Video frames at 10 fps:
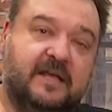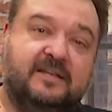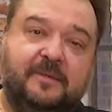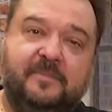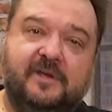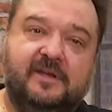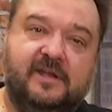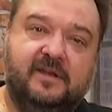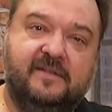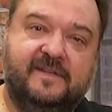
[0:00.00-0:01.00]
Once you've
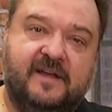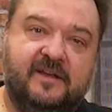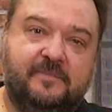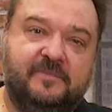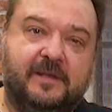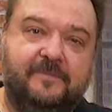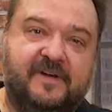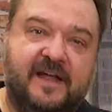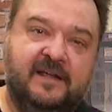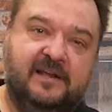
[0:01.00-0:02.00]
exposed the timing
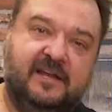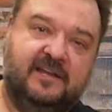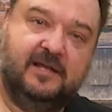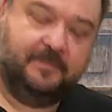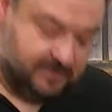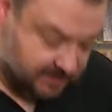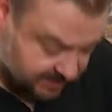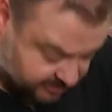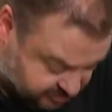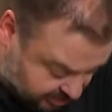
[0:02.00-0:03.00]
belt drive, you
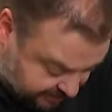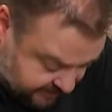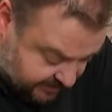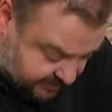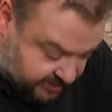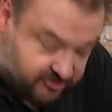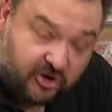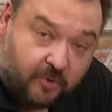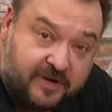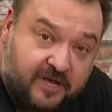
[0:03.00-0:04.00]
screw the crankshaft
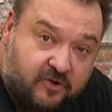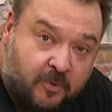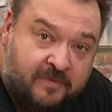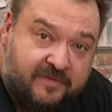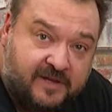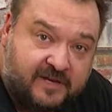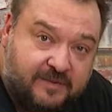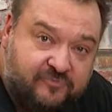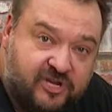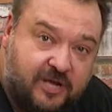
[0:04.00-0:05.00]
belt pulley's bolt
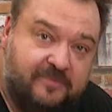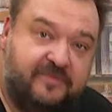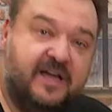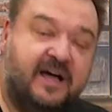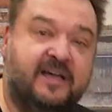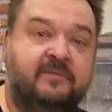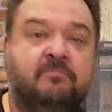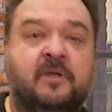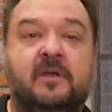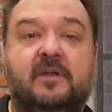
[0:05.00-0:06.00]
back in and turn
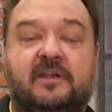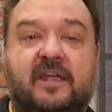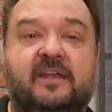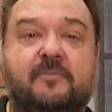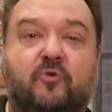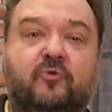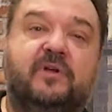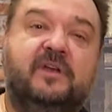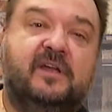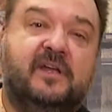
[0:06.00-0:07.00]
the engine in its
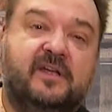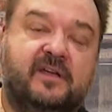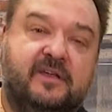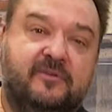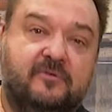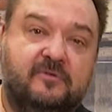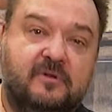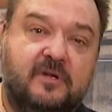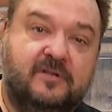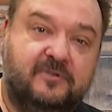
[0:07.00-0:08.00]
direction of
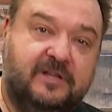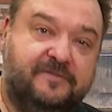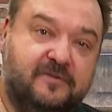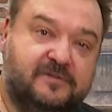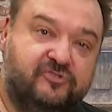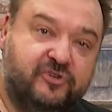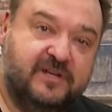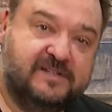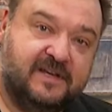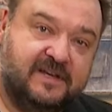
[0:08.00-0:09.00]
rotation until the
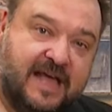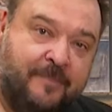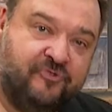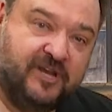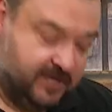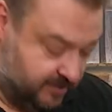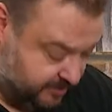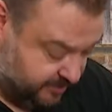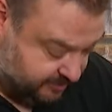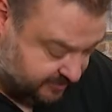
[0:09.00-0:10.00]
timing can be locked with
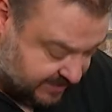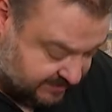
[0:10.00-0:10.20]
pins.